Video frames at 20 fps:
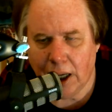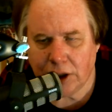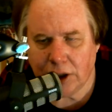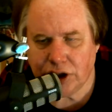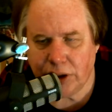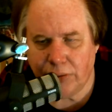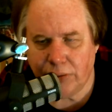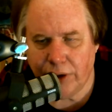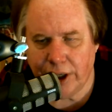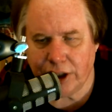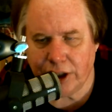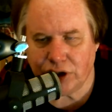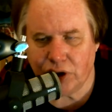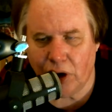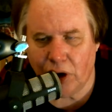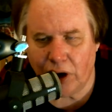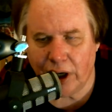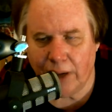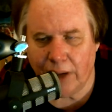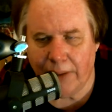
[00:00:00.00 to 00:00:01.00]
Sabrina's
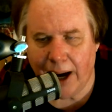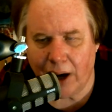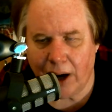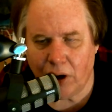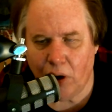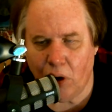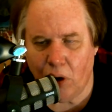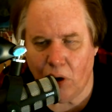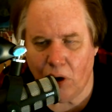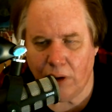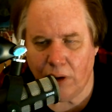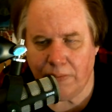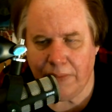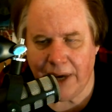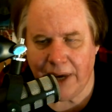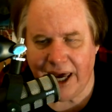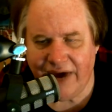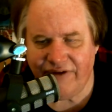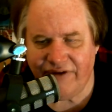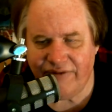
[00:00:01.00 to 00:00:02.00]
talking about corned
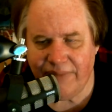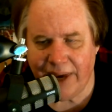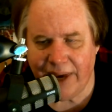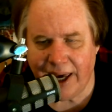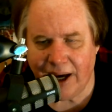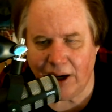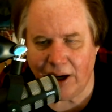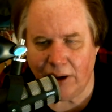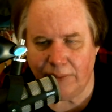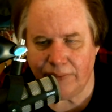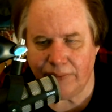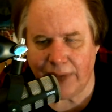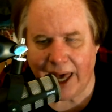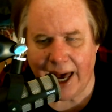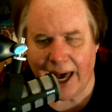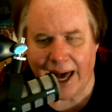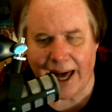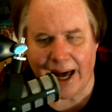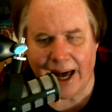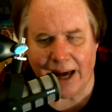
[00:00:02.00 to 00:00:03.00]
beef meal.
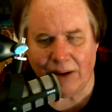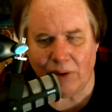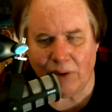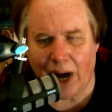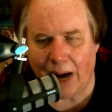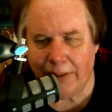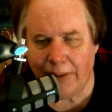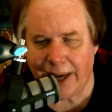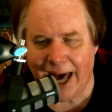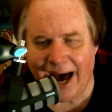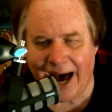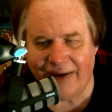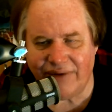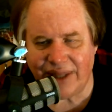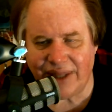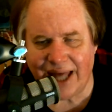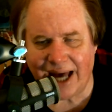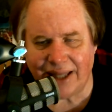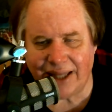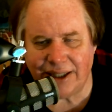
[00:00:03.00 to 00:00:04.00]
Yeah, well, I'll be
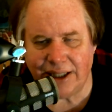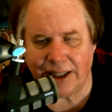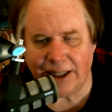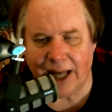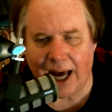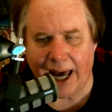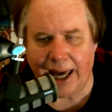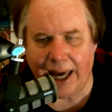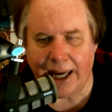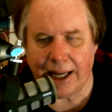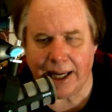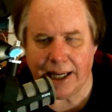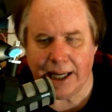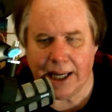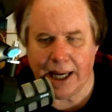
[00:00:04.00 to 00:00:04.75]
having that tonight.